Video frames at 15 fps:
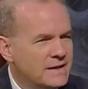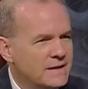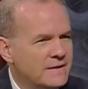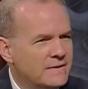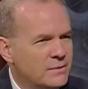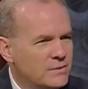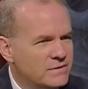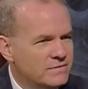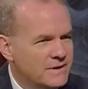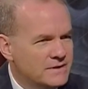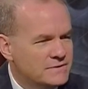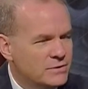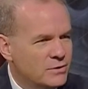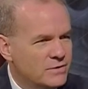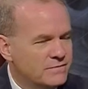and then we
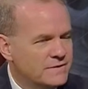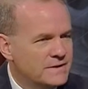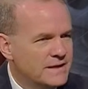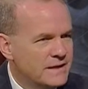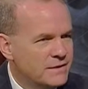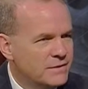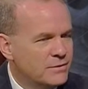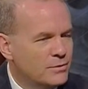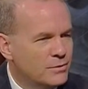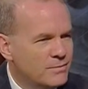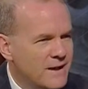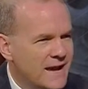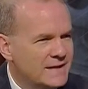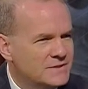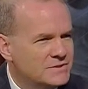faced off in a third
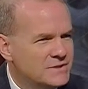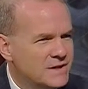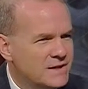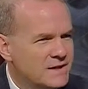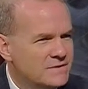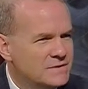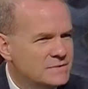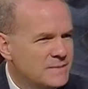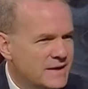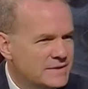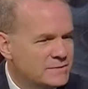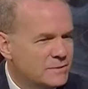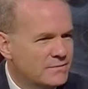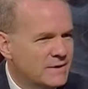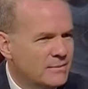match this past
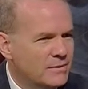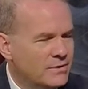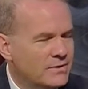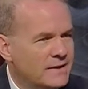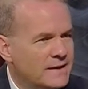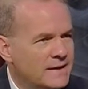November,